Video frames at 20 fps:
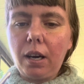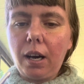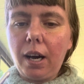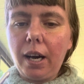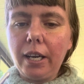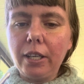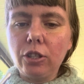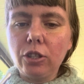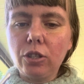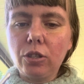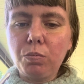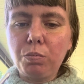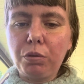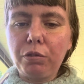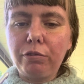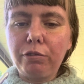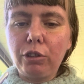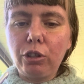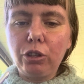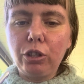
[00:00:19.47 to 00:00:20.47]
I just
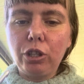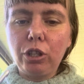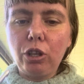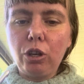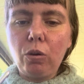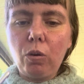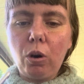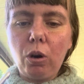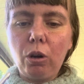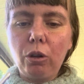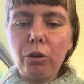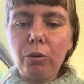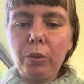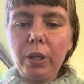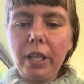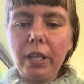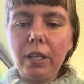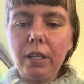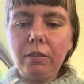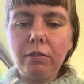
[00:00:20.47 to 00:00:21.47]
prefer to go all the
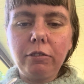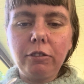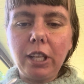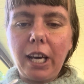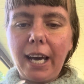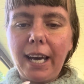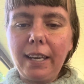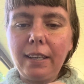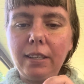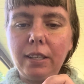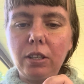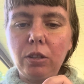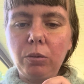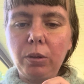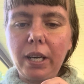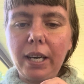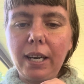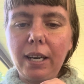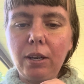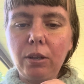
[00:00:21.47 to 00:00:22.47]
way flat and
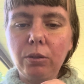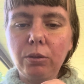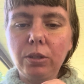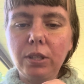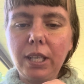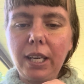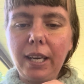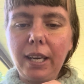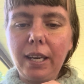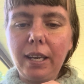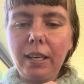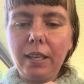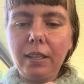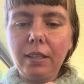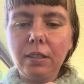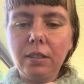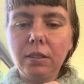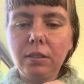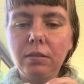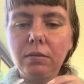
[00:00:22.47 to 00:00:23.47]
around
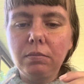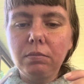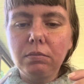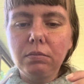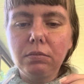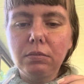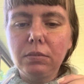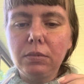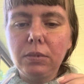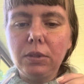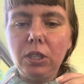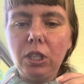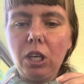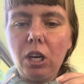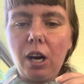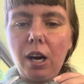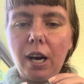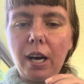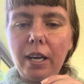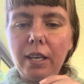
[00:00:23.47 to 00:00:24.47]
and
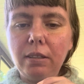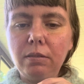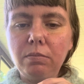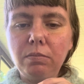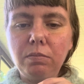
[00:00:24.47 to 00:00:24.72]
not